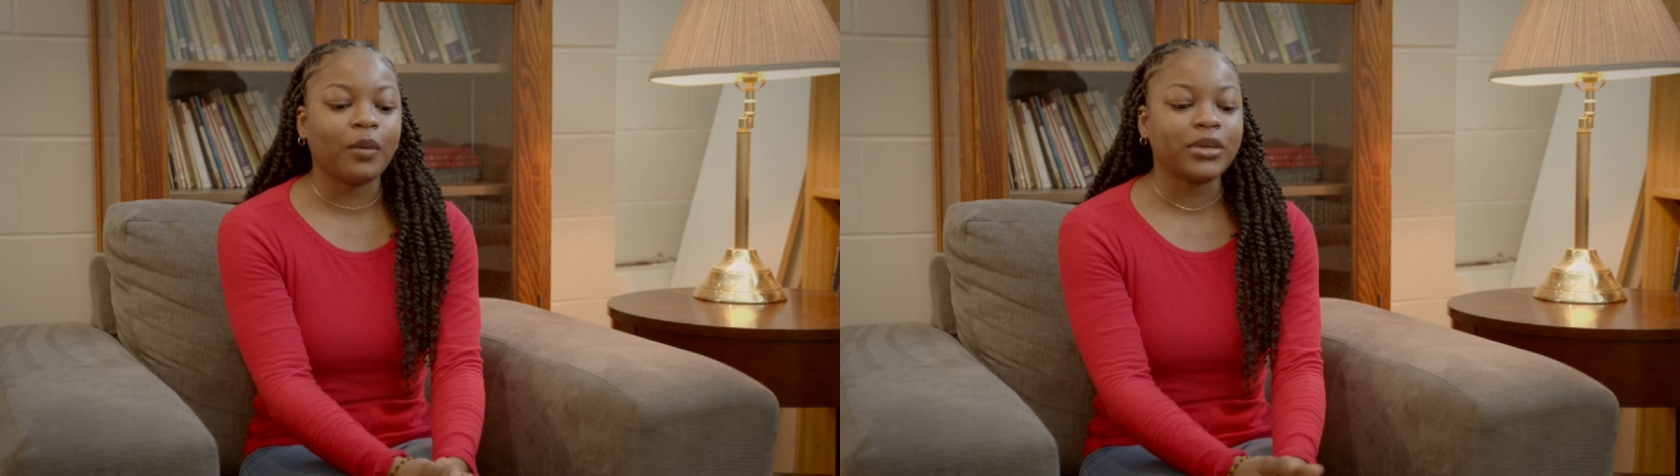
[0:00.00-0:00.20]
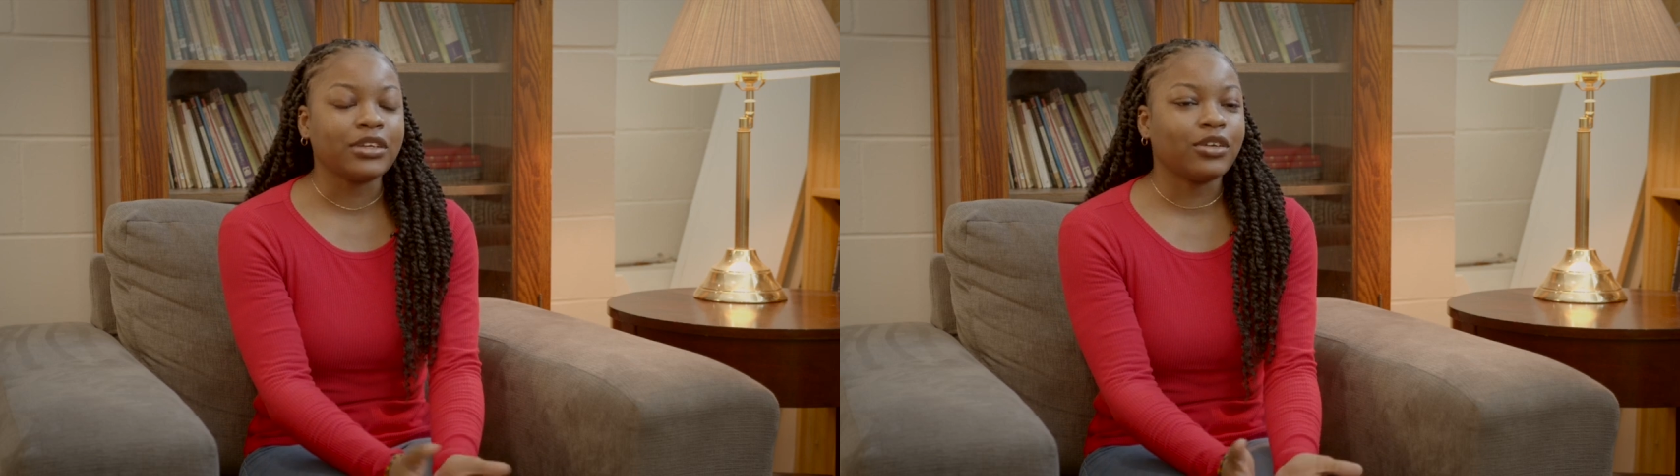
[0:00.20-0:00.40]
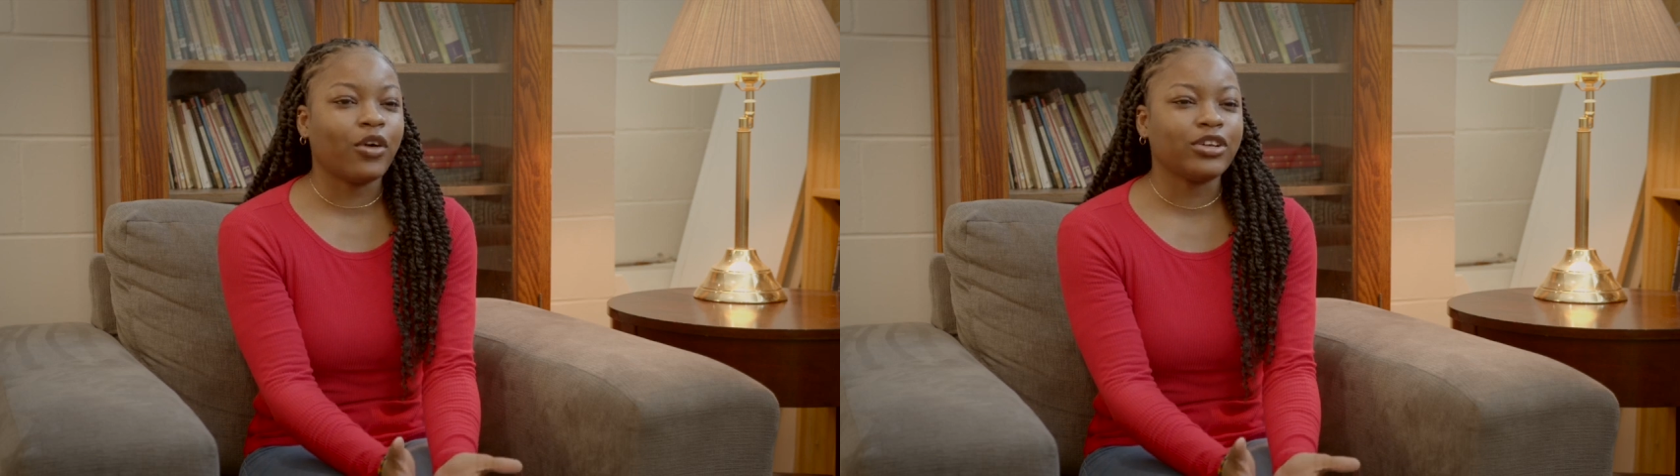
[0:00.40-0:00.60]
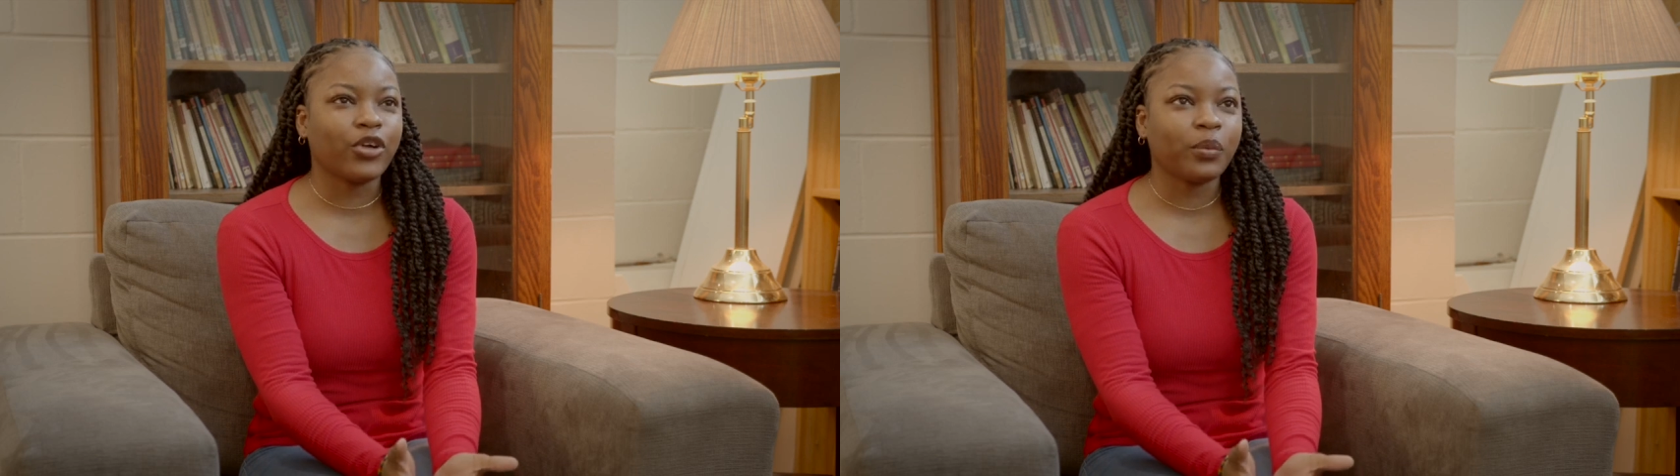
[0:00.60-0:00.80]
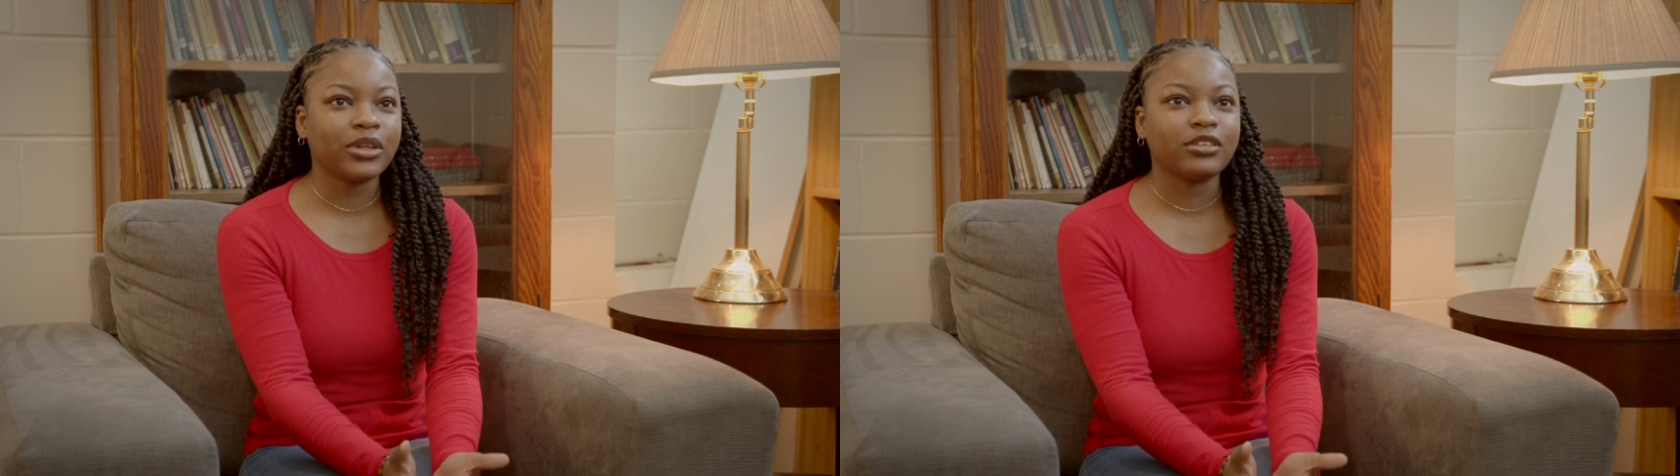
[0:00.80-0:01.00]
it
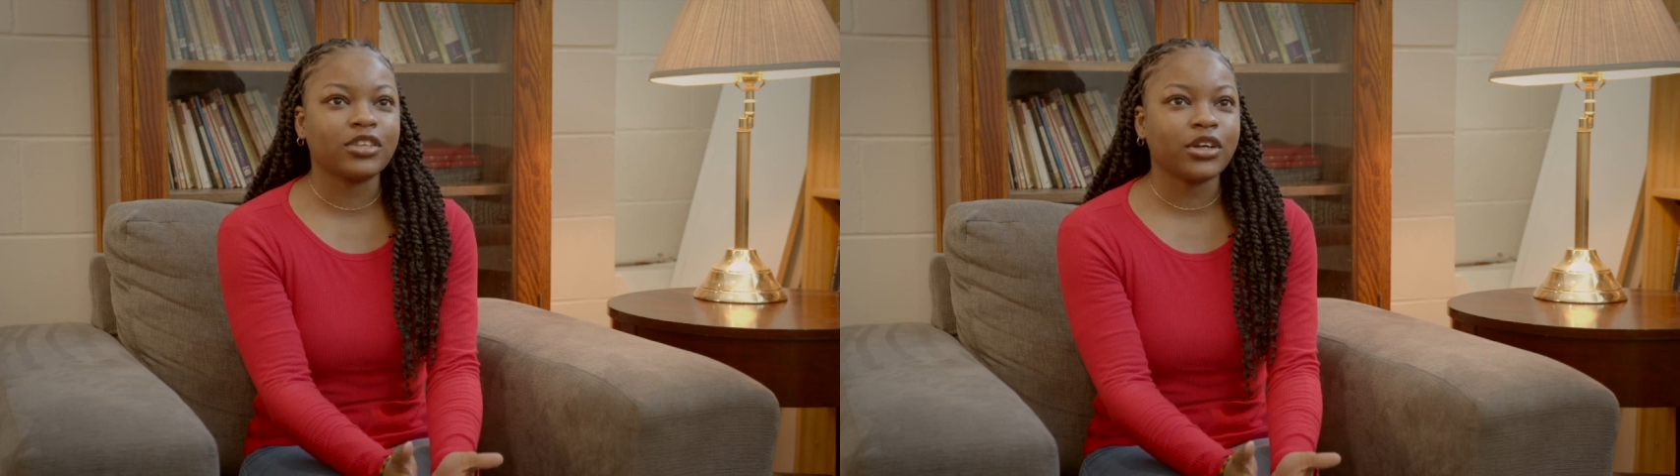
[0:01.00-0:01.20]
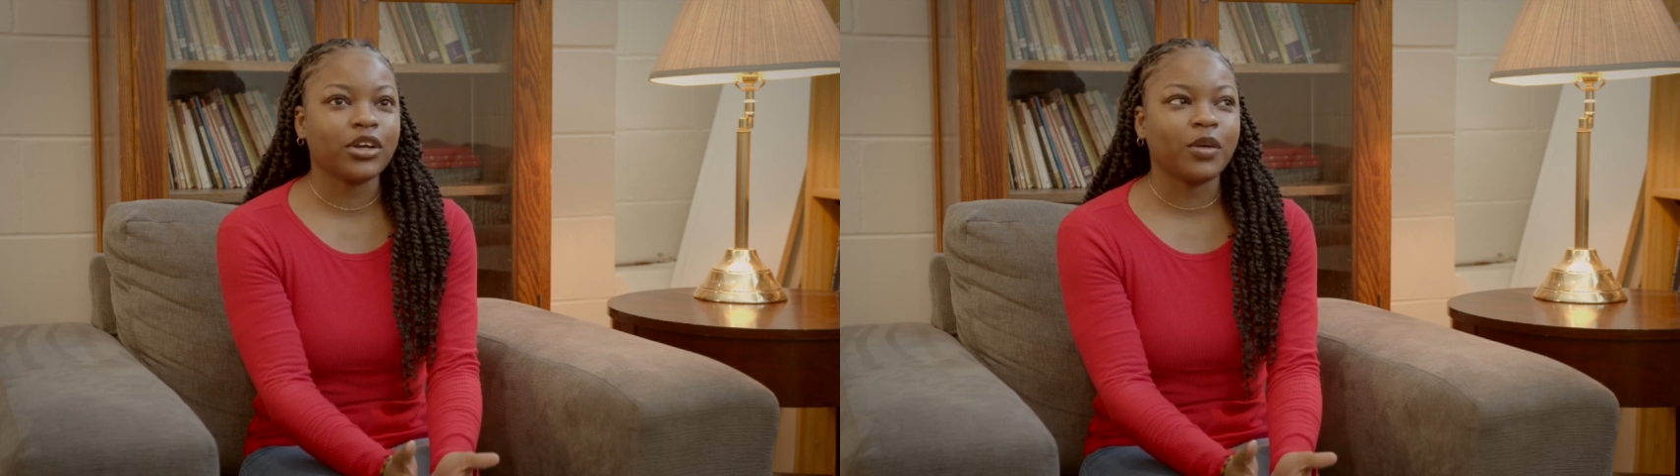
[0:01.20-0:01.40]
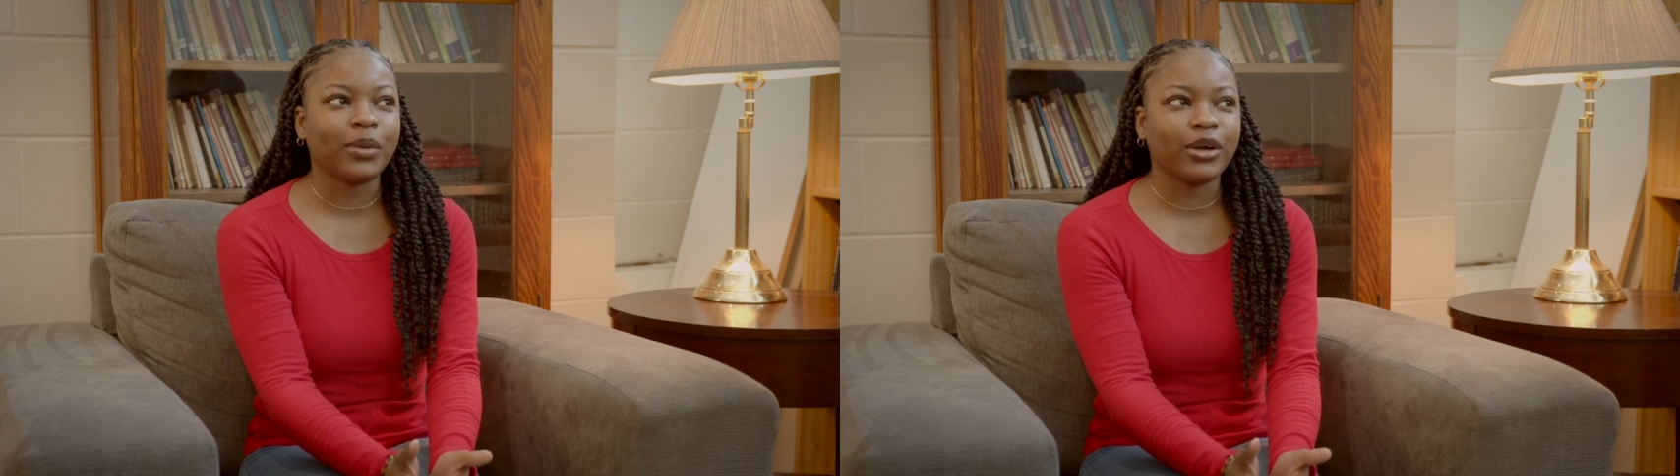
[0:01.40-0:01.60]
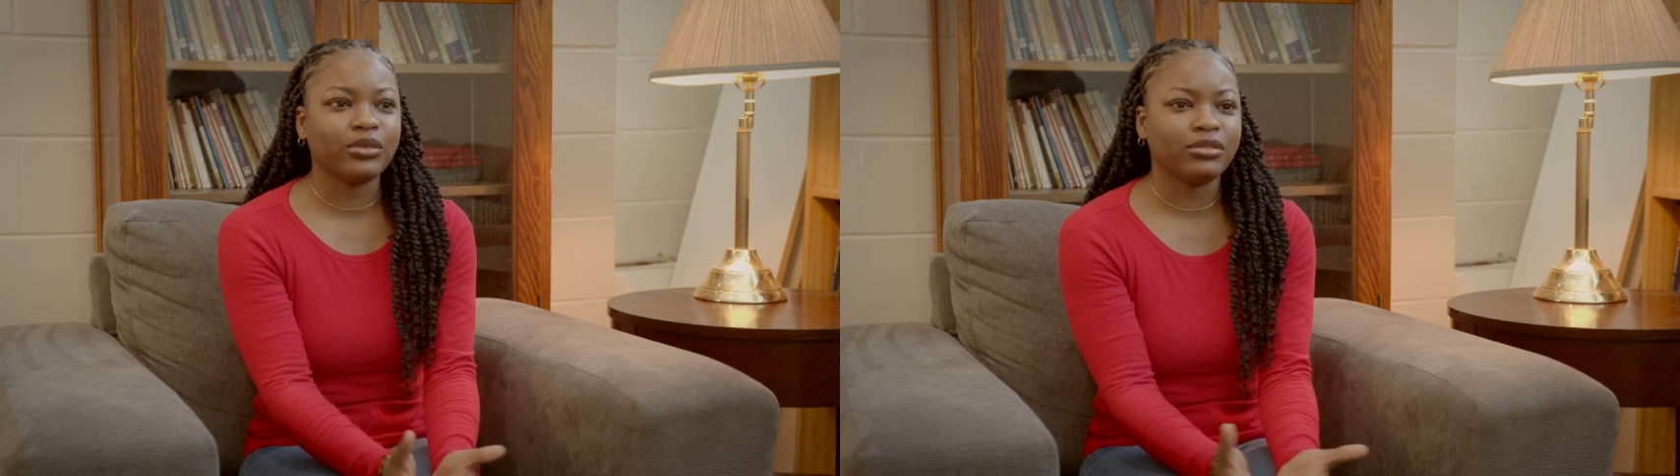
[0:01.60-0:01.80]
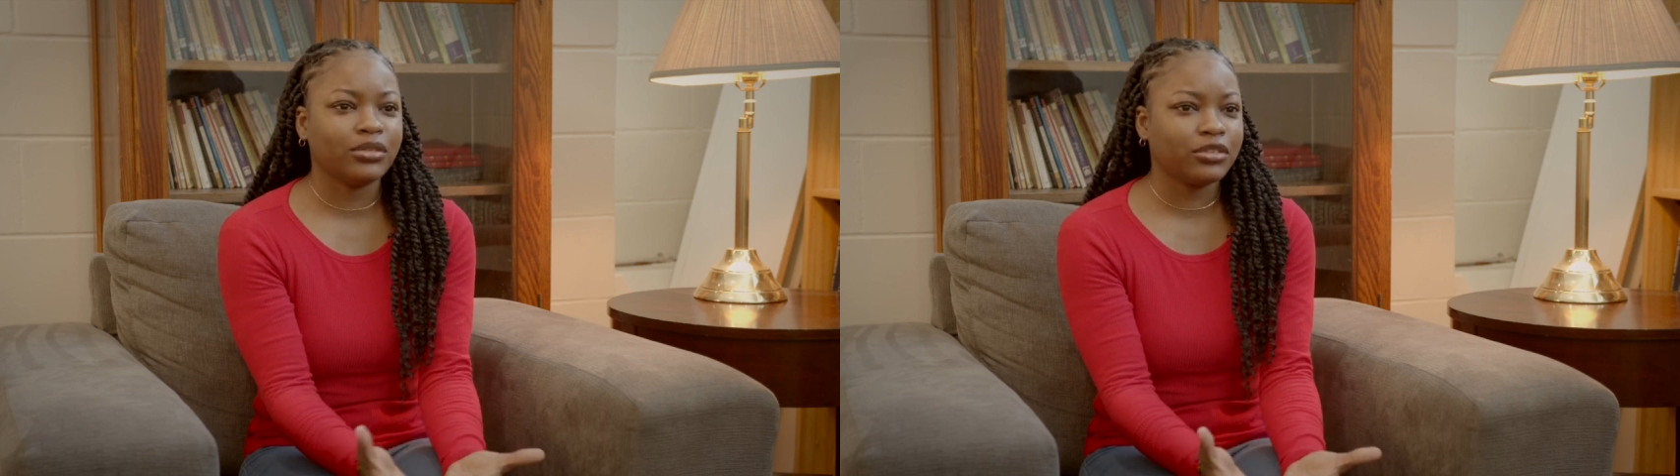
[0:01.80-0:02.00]
normally took about